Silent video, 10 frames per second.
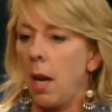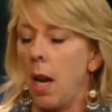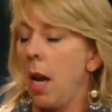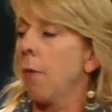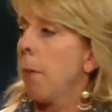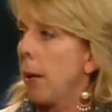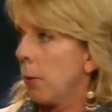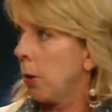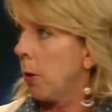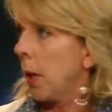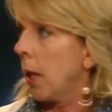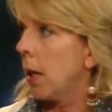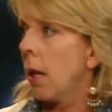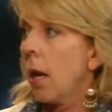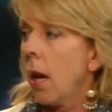Everybody was doing
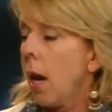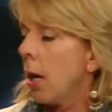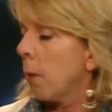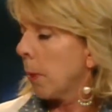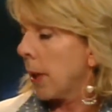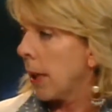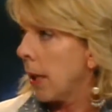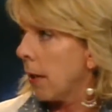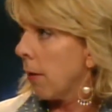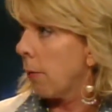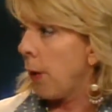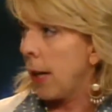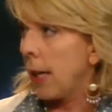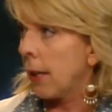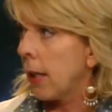it. 100%
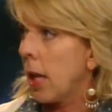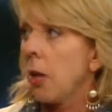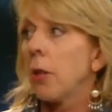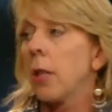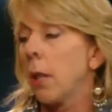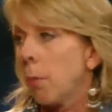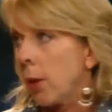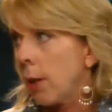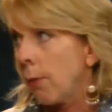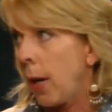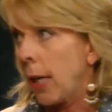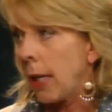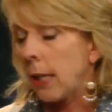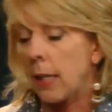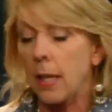financing, 110%
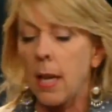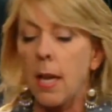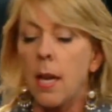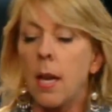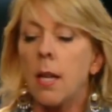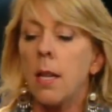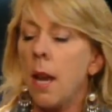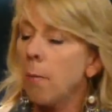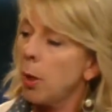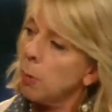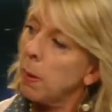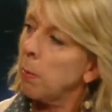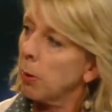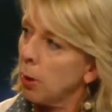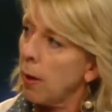financing. Now, most
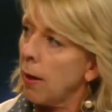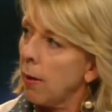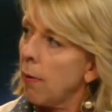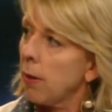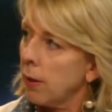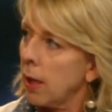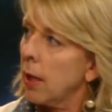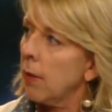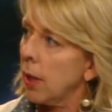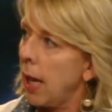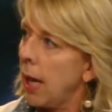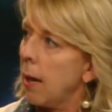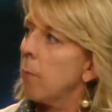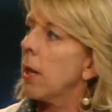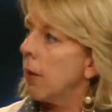people do have skin in the
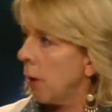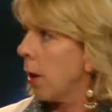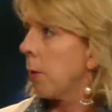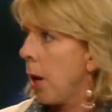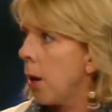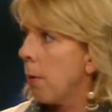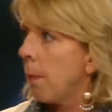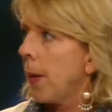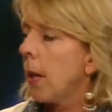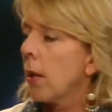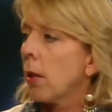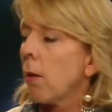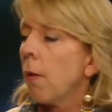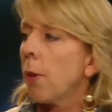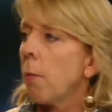game in their own home. So,
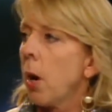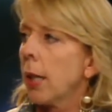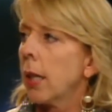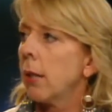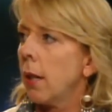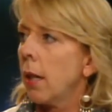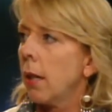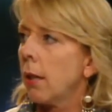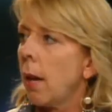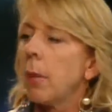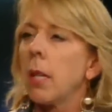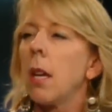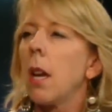if the market does, I mean,